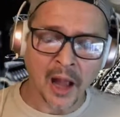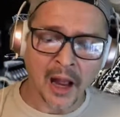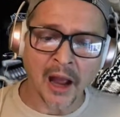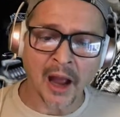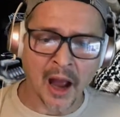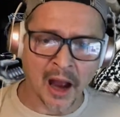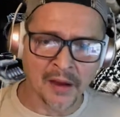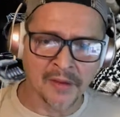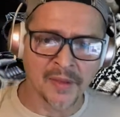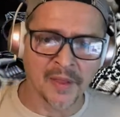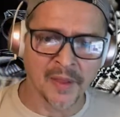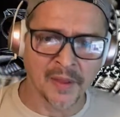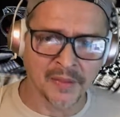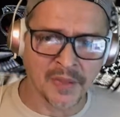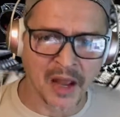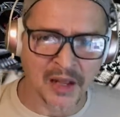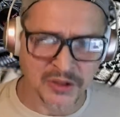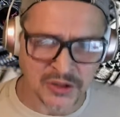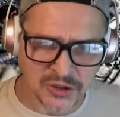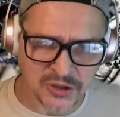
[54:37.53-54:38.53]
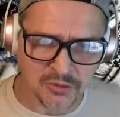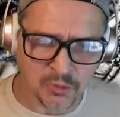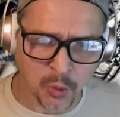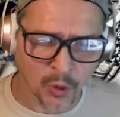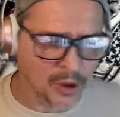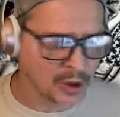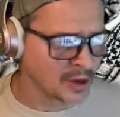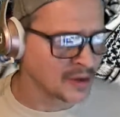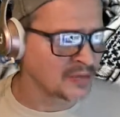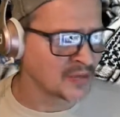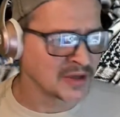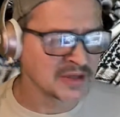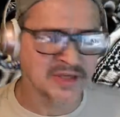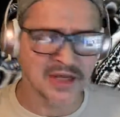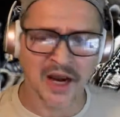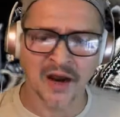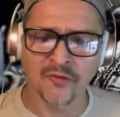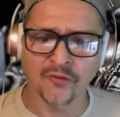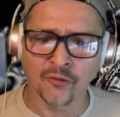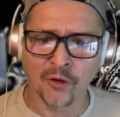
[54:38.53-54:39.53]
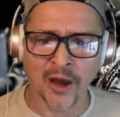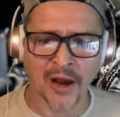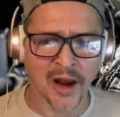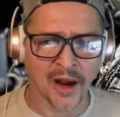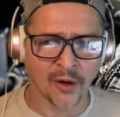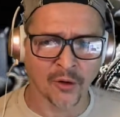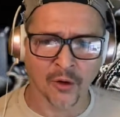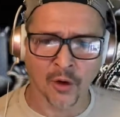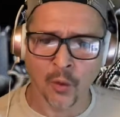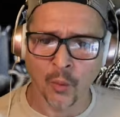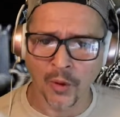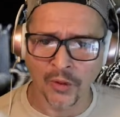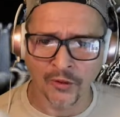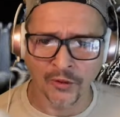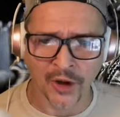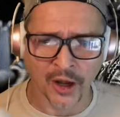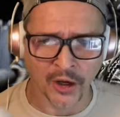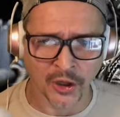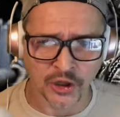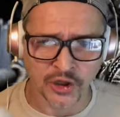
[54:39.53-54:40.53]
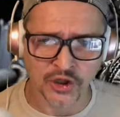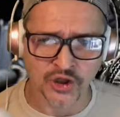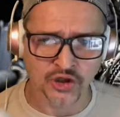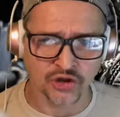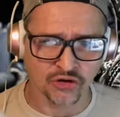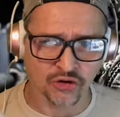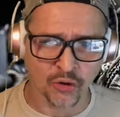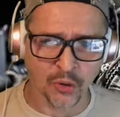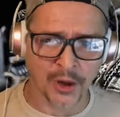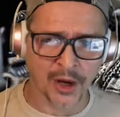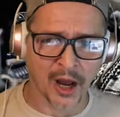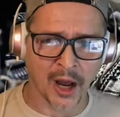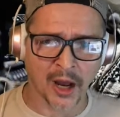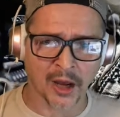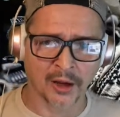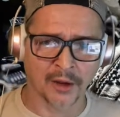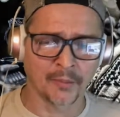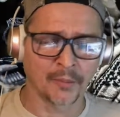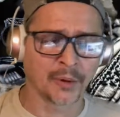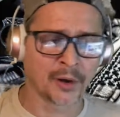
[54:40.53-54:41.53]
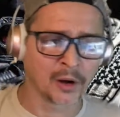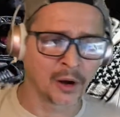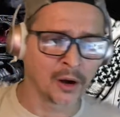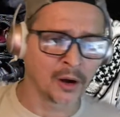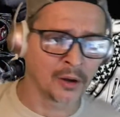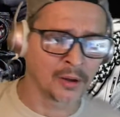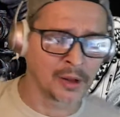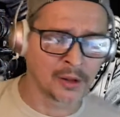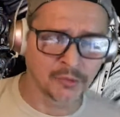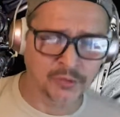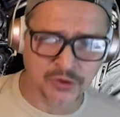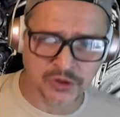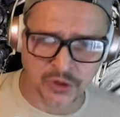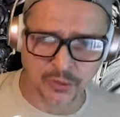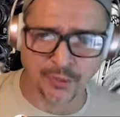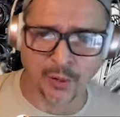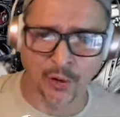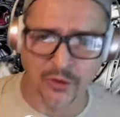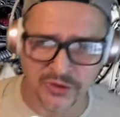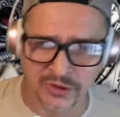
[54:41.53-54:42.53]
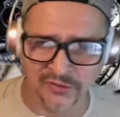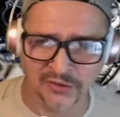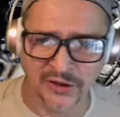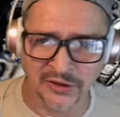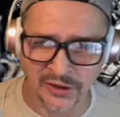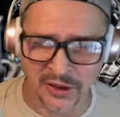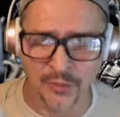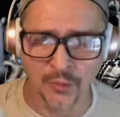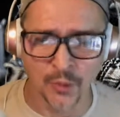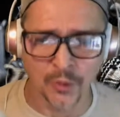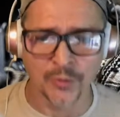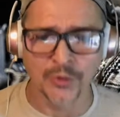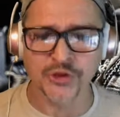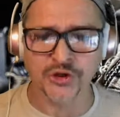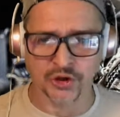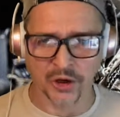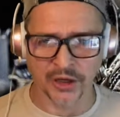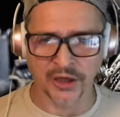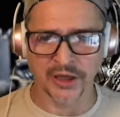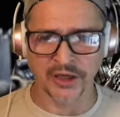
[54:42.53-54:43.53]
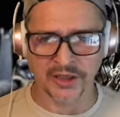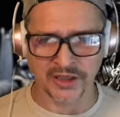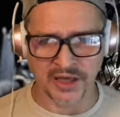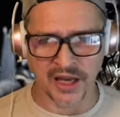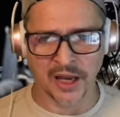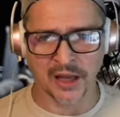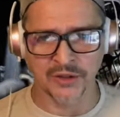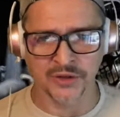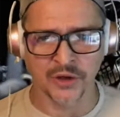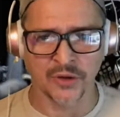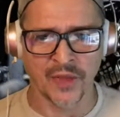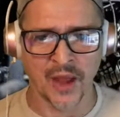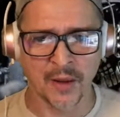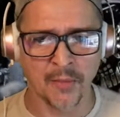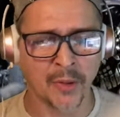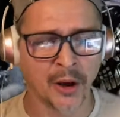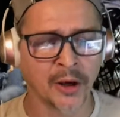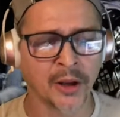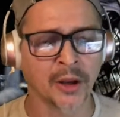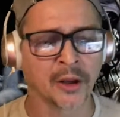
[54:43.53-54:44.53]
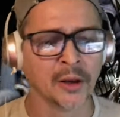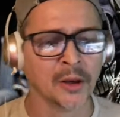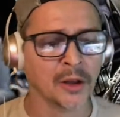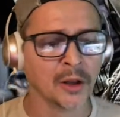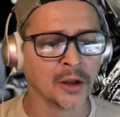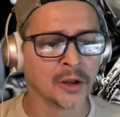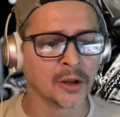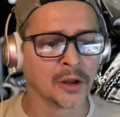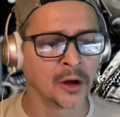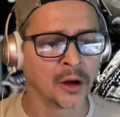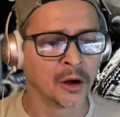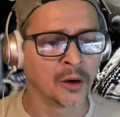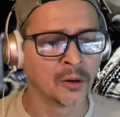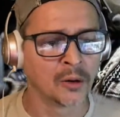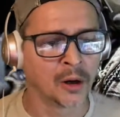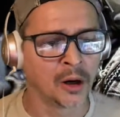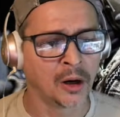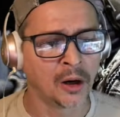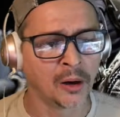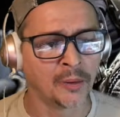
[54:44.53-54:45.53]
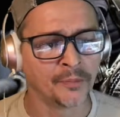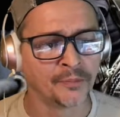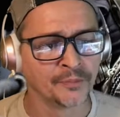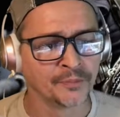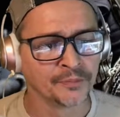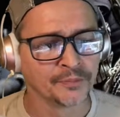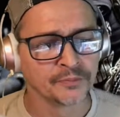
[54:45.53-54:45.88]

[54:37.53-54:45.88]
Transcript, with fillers: I, I, that's one of the things that I have read. I don't know whether or not it's true or not, but uh, it, supposedly Lin Wood was trying to get his hands on that money. You know, um,